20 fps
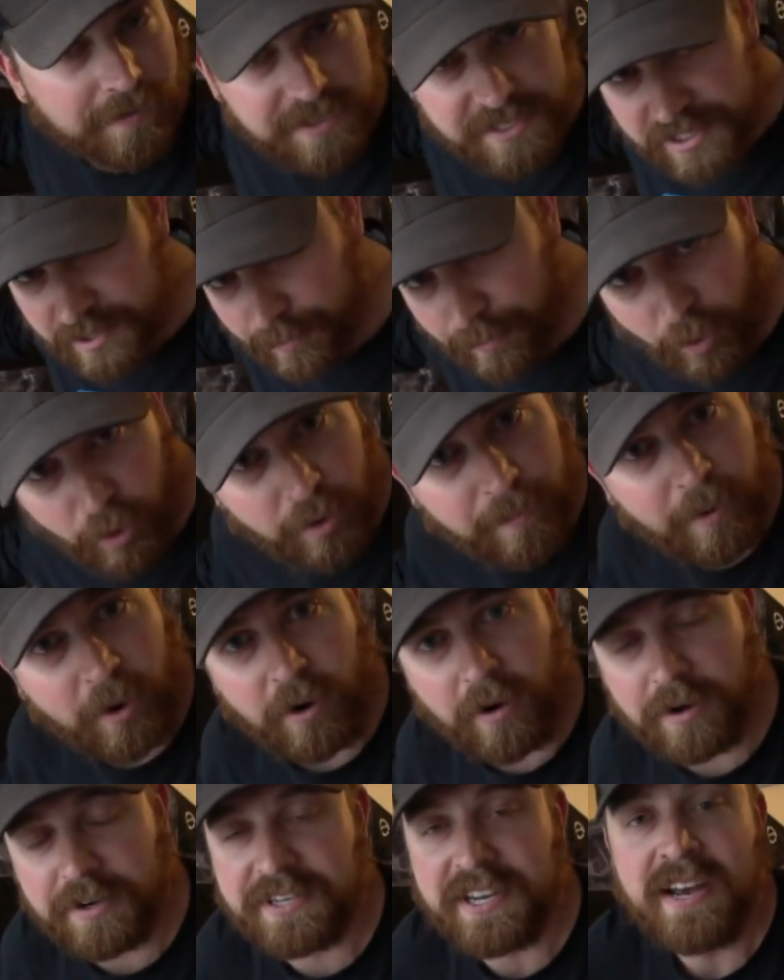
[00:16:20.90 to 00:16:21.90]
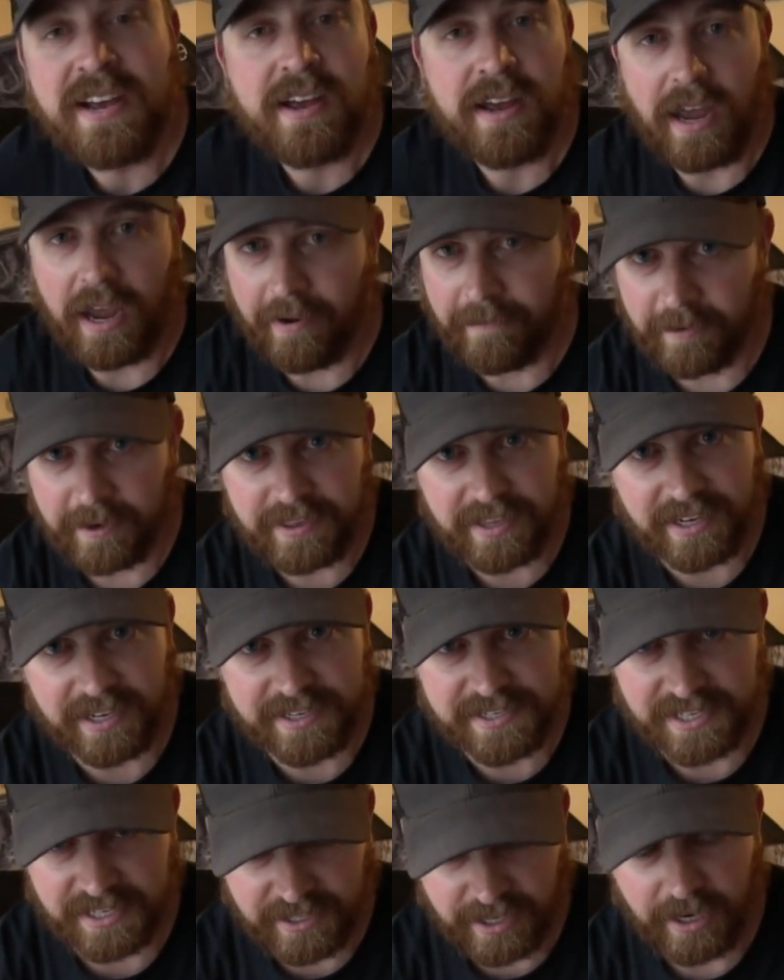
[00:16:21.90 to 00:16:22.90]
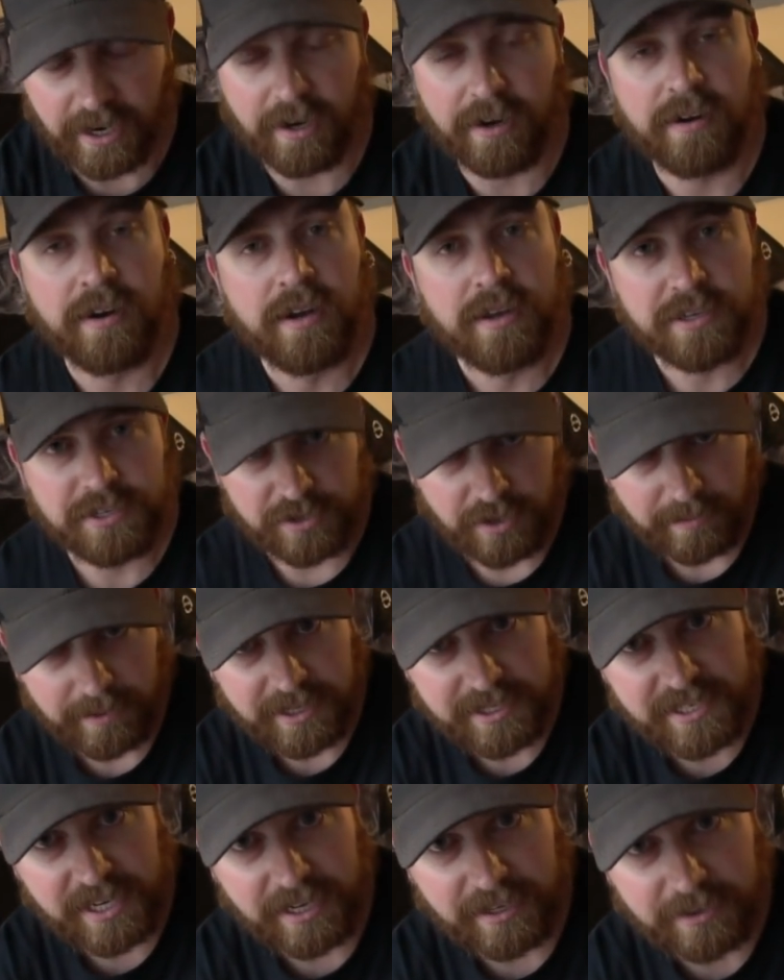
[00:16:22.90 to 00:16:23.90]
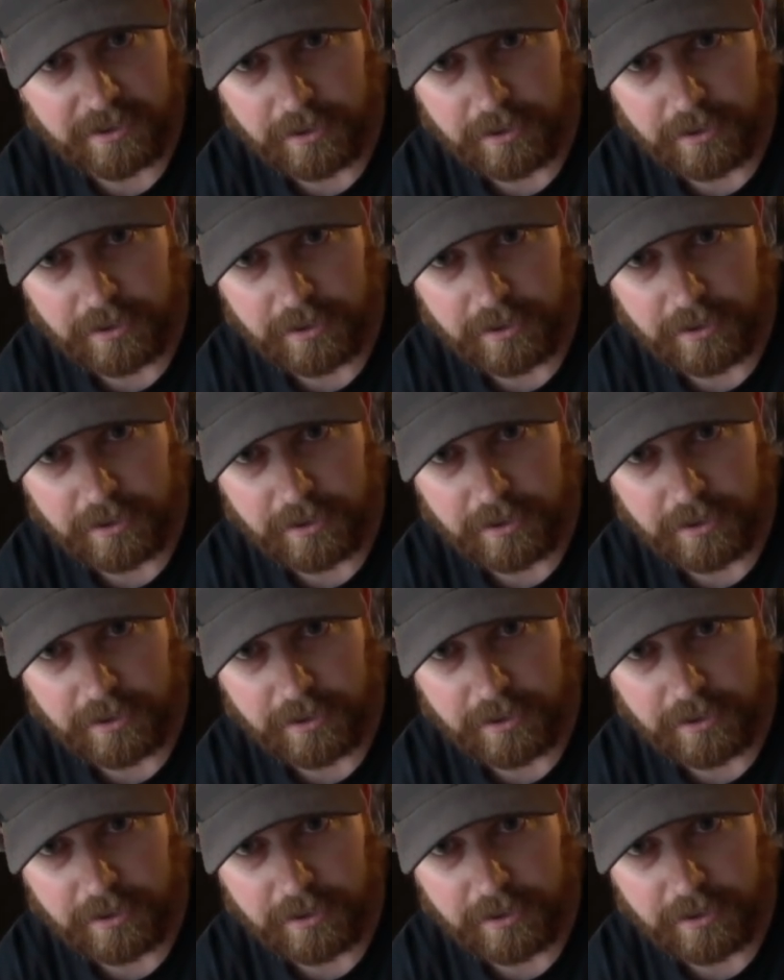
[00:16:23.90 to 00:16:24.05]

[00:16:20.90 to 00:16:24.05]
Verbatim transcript: the support bars. Everything is in there. So I'm going to take